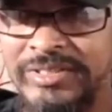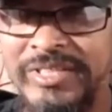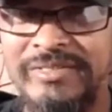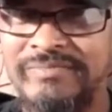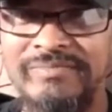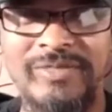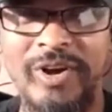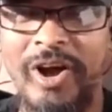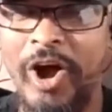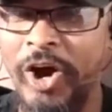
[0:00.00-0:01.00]
just
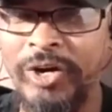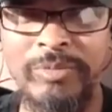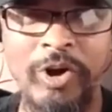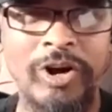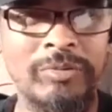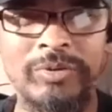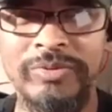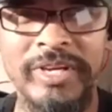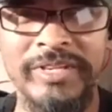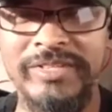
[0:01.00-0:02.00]
horrible, horrible
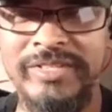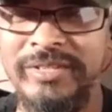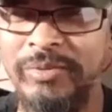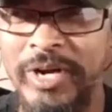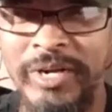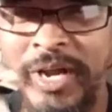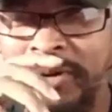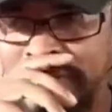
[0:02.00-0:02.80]
things right now